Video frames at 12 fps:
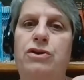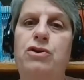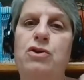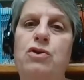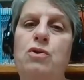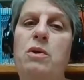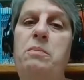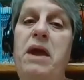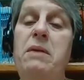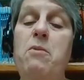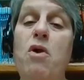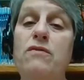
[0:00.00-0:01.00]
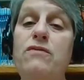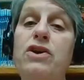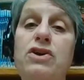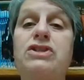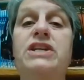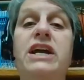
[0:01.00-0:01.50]
you would pay more for
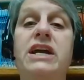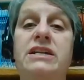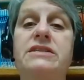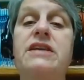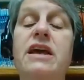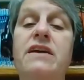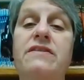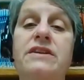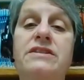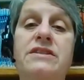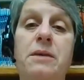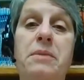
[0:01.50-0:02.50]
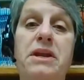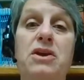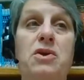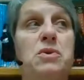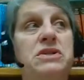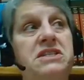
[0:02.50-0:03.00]
your tickets than somebody
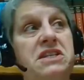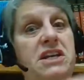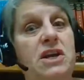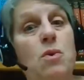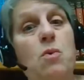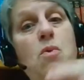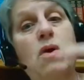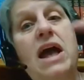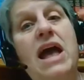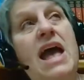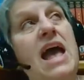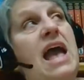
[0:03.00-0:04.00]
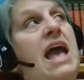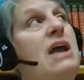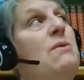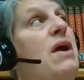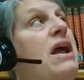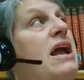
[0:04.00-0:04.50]
who is sitting
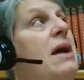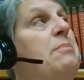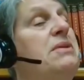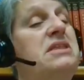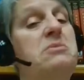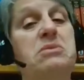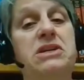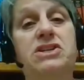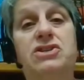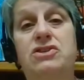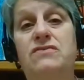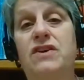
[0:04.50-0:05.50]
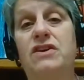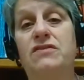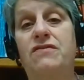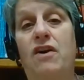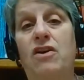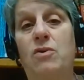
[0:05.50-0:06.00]
way, way up in the bleachers, very
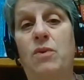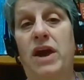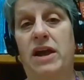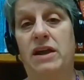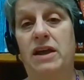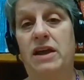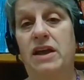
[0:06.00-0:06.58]
far away.